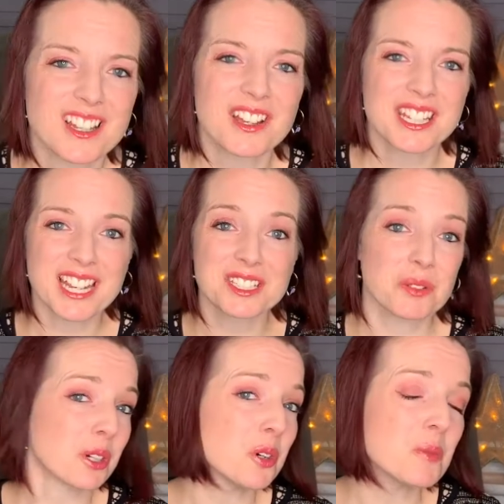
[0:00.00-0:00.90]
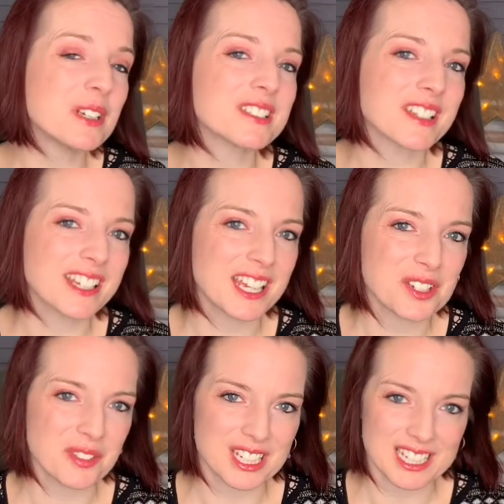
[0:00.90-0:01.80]
Okay, so we're almost at the end of
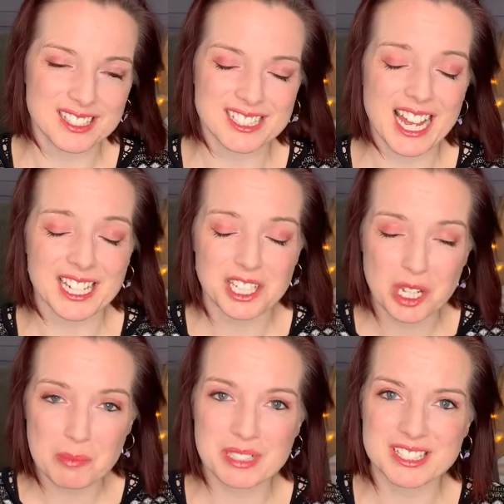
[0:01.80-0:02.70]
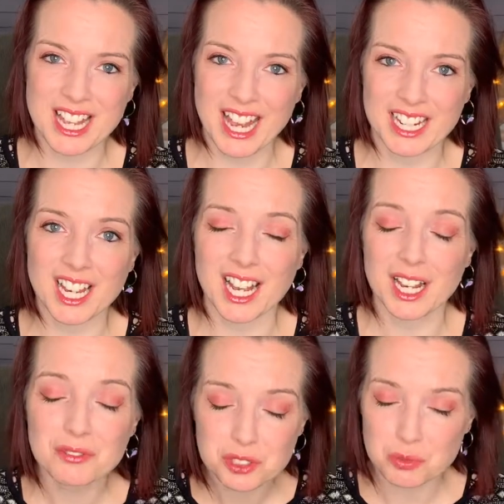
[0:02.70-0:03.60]
the list, and number 10, I
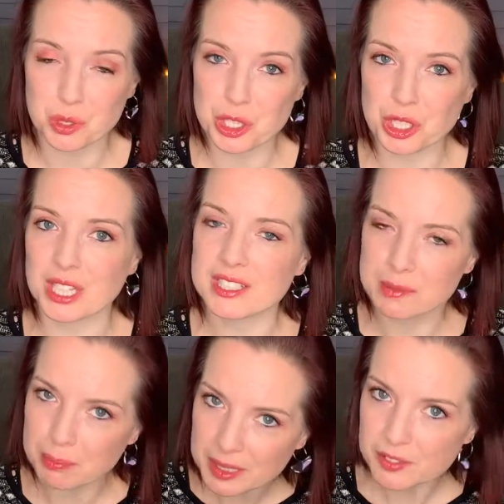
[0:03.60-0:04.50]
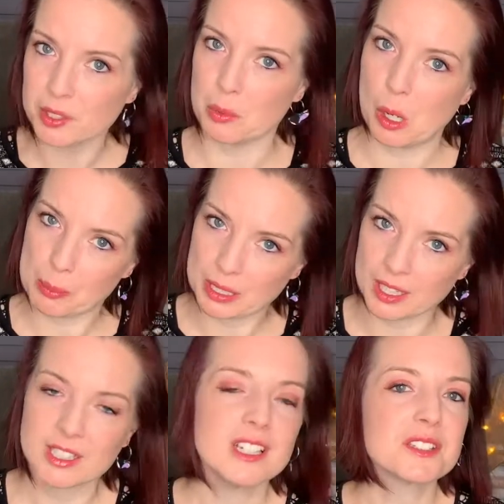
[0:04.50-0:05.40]
have to warn you, is a bit of a whopper,
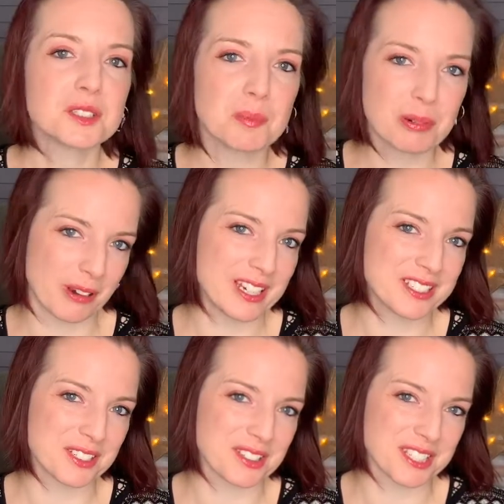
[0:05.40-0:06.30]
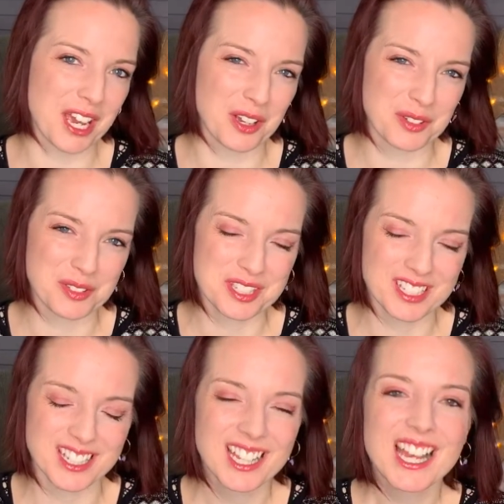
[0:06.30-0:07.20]
so brace yourselves.
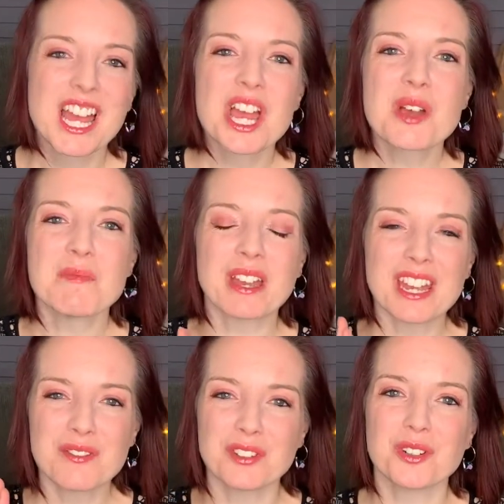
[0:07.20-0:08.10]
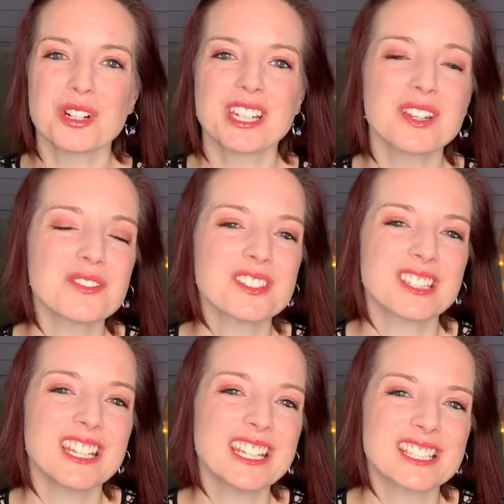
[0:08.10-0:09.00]
But if your
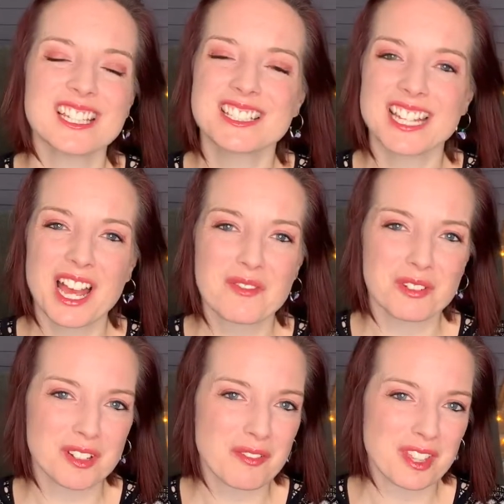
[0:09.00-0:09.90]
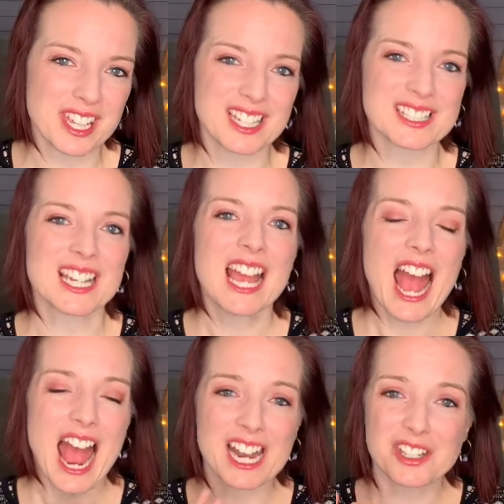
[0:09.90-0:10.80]
giftee doesn't have one of these
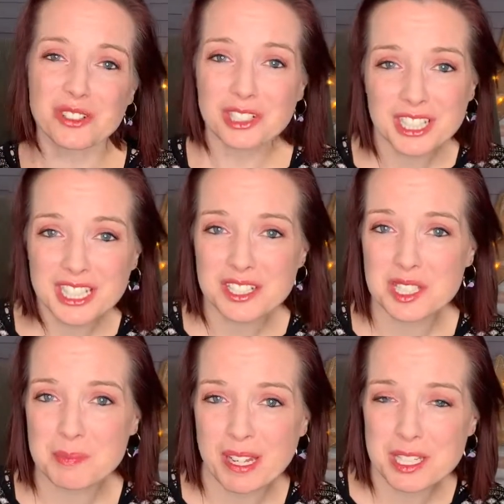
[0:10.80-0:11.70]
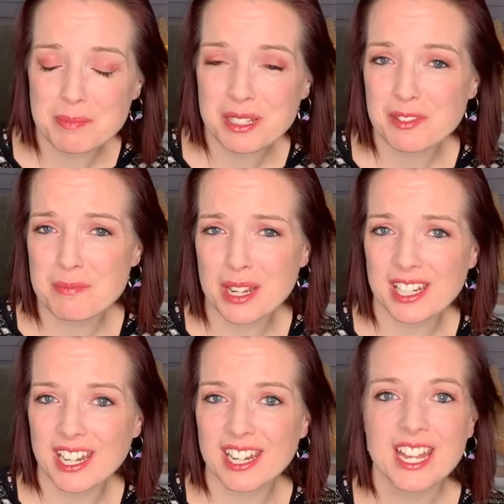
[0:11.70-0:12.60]
and you're looking to spend a bit of
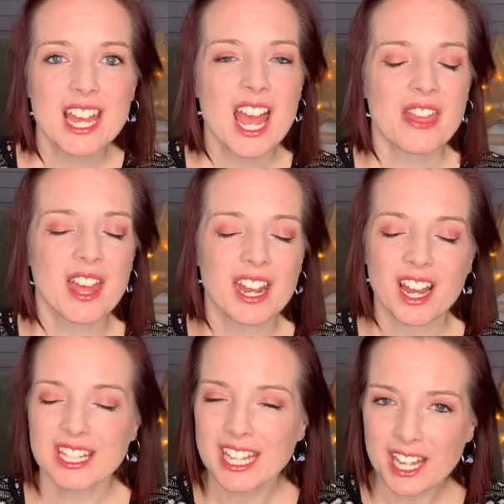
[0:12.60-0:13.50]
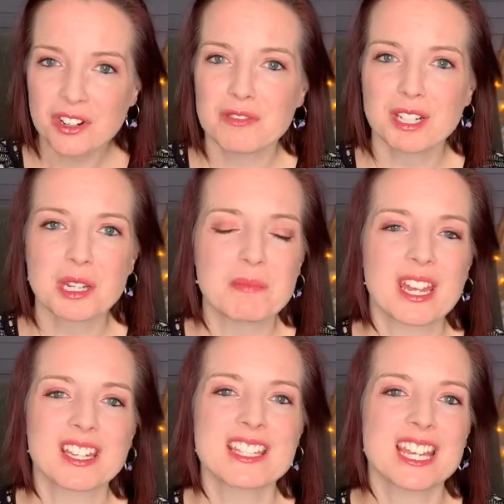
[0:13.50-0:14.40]
money, then I cannot
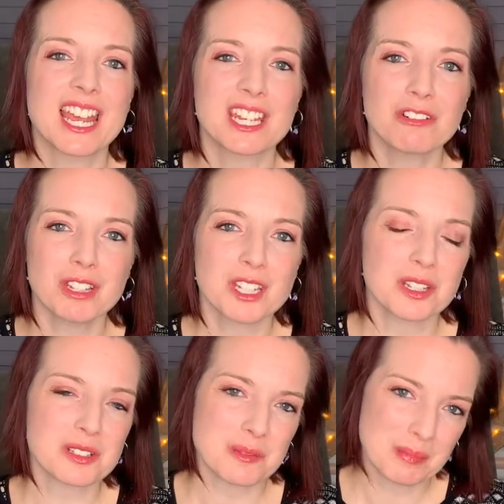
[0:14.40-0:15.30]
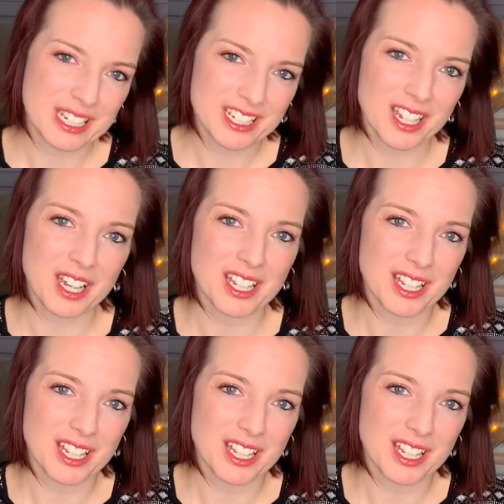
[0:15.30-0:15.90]
recommend a Cricut maker